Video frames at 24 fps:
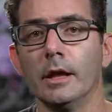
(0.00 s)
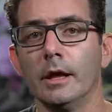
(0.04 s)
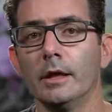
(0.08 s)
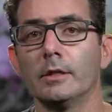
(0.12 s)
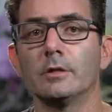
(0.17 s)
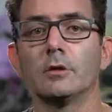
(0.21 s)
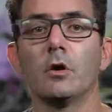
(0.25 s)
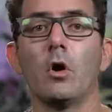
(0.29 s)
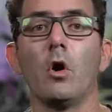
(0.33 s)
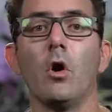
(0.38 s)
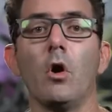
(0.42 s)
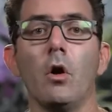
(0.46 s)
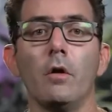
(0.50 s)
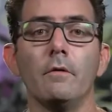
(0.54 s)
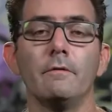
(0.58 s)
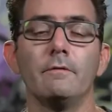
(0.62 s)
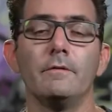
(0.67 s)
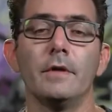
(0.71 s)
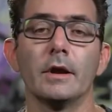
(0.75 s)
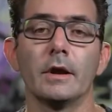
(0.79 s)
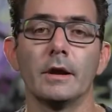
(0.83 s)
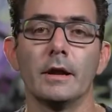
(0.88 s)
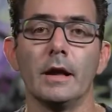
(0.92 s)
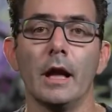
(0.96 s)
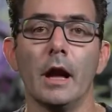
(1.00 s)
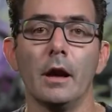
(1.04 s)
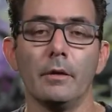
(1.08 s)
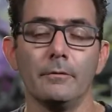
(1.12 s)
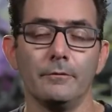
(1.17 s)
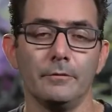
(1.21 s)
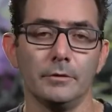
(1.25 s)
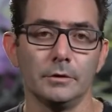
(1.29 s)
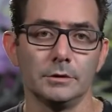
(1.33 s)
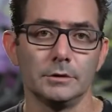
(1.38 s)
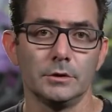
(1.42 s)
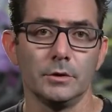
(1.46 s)
It's all very
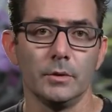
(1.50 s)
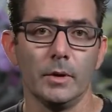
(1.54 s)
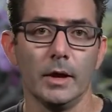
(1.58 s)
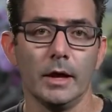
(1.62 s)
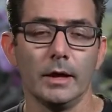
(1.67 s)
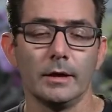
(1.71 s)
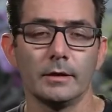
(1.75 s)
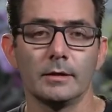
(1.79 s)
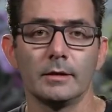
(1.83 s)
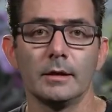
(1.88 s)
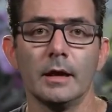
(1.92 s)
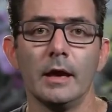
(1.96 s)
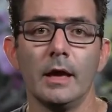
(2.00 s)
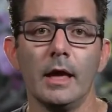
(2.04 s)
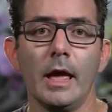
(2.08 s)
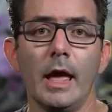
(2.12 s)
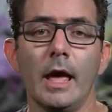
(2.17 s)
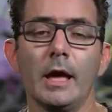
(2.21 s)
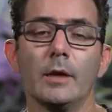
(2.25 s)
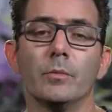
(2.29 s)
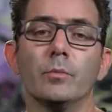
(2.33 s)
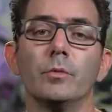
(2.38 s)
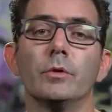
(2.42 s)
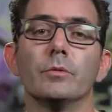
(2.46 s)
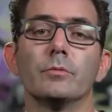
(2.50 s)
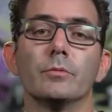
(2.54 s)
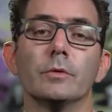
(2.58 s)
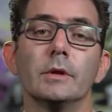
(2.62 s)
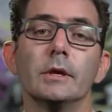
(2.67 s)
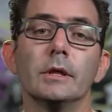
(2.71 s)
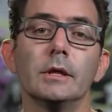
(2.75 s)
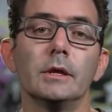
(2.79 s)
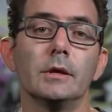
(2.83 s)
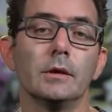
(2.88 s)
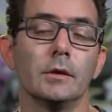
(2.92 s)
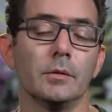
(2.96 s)
helpful to us, and we
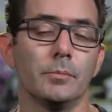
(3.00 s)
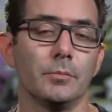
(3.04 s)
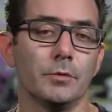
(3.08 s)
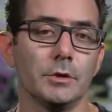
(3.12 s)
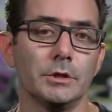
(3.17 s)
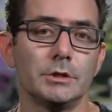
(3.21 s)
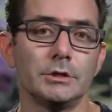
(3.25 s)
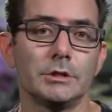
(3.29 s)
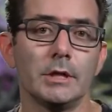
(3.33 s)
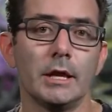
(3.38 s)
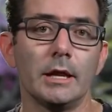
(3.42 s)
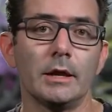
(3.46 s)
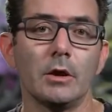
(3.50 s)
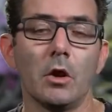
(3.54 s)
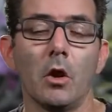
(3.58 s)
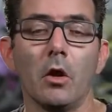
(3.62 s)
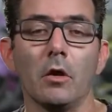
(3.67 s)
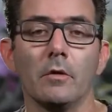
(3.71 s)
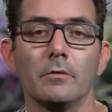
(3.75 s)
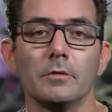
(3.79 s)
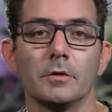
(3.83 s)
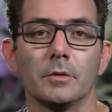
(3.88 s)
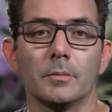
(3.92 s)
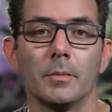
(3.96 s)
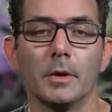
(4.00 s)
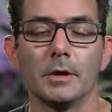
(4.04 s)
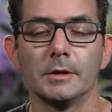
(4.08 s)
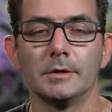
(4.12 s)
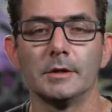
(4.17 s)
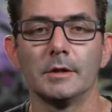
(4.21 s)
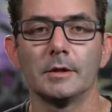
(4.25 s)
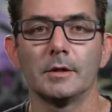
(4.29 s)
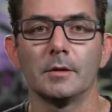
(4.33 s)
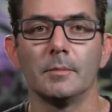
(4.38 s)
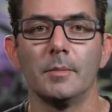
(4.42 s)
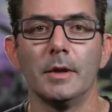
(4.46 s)
really appreciate all of your
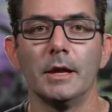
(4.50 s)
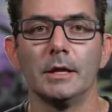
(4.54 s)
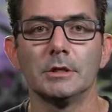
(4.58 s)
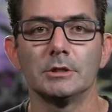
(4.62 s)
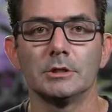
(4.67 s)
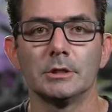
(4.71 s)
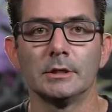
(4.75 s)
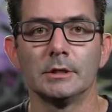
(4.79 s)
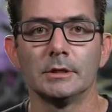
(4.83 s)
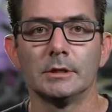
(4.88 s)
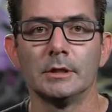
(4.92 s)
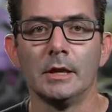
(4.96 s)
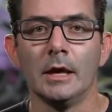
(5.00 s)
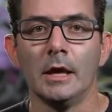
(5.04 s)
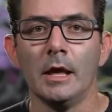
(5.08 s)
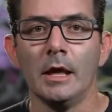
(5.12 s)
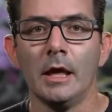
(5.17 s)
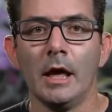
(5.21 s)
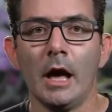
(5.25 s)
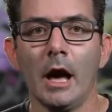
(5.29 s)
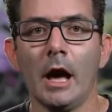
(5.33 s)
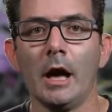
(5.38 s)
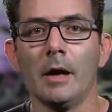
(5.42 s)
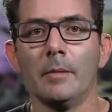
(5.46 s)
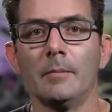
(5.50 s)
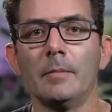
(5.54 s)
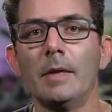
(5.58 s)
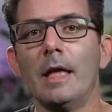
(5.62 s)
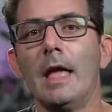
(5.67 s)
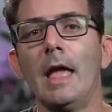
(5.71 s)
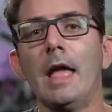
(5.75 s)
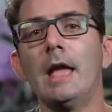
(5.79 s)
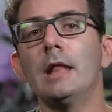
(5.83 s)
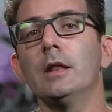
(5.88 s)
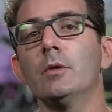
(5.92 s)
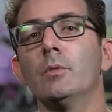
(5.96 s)
participation.
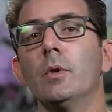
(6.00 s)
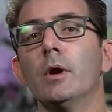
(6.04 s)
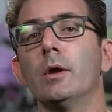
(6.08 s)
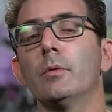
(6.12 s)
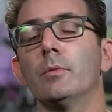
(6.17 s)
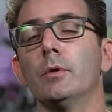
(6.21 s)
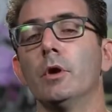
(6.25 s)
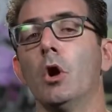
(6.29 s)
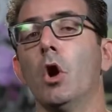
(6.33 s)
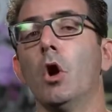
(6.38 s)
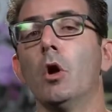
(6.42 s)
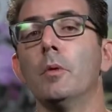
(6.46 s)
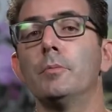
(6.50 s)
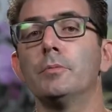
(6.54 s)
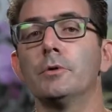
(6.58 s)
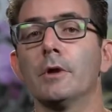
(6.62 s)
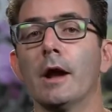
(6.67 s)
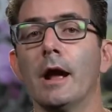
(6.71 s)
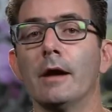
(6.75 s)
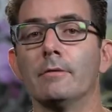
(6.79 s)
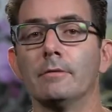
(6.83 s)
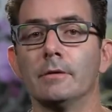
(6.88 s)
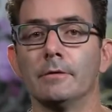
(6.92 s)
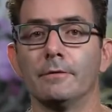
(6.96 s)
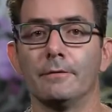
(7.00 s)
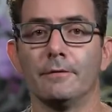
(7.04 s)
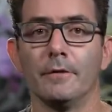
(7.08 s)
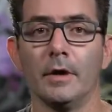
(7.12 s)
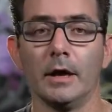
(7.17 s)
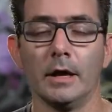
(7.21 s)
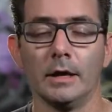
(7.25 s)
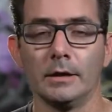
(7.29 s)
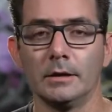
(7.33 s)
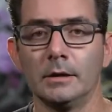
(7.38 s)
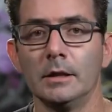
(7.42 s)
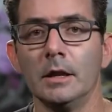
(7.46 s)
Anyway, we hope you're having
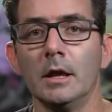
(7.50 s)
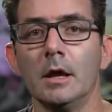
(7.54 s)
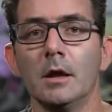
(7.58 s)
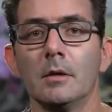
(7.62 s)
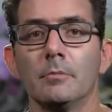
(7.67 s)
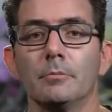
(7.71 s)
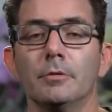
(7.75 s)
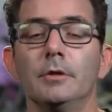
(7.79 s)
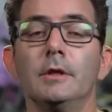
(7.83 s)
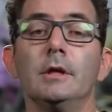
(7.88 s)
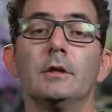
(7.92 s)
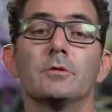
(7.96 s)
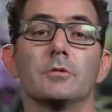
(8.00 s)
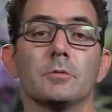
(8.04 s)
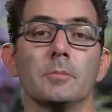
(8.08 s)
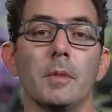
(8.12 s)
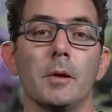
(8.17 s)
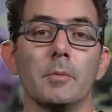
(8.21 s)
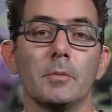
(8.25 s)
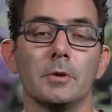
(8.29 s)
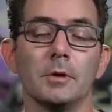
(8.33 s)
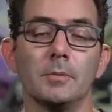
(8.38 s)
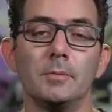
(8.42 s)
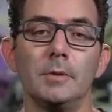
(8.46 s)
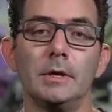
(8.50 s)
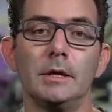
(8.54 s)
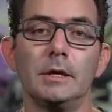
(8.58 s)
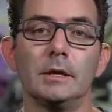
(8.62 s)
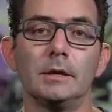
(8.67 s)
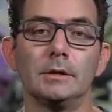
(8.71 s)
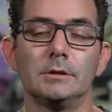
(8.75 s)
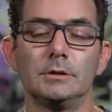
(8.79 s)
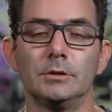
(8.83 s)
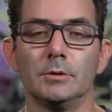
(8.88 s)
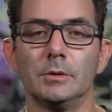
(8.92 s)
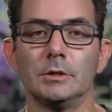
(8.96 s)
fun. Please remember to be
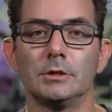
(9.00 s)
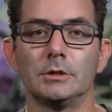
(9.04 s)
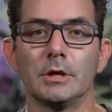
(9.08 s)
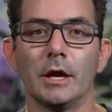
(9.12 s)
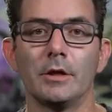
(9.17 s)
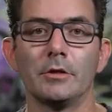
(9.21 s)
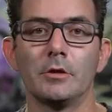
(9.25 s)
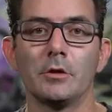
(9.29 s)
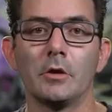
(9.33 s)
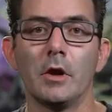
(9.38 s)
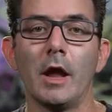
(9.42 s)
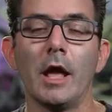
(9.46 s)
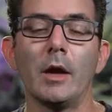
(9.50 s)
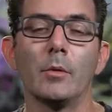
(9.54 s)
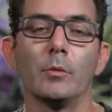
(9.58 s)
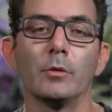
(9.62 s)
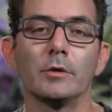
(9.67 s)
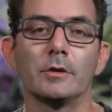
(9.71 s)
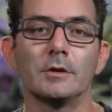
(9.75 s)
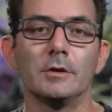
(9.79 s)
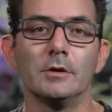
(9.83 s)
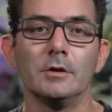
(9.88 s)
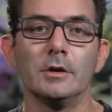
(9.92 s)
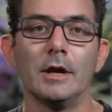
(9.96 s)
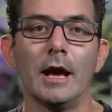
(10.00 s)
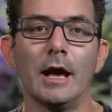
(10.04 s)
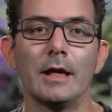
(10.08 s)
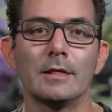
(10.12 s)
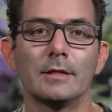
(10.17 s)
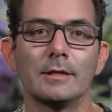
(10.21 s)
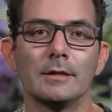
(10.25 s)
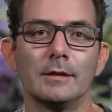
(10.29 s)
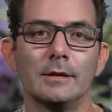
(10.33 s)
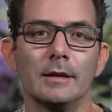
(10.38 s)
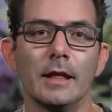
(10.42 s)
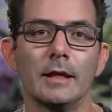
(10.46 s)
good to each other, and we'll see you
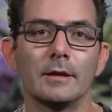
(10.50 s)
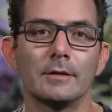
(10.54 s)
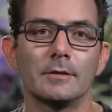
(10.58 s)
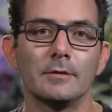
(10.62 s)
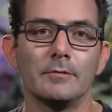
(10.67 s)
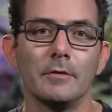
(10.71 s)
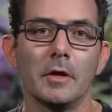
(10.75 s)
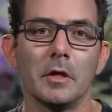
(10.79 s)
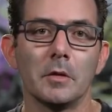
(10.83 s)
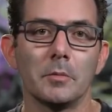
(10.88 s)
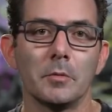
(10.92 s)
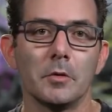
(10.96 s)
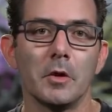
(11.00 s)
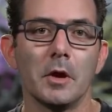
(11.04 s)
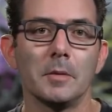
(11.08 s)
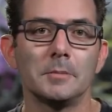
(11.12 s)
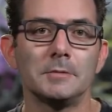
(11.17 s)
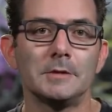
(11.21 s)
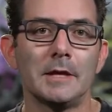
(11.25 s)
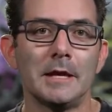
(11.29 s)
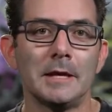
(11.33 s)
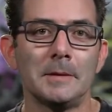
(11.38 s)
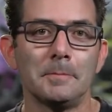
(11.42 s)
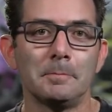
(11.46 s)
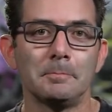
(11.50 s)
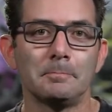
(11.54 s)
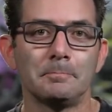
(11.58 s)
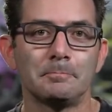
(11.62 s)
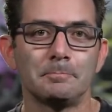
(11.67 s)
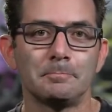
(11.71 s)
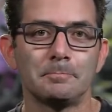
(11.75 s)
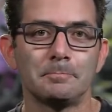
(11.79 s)
guys in the next developer update.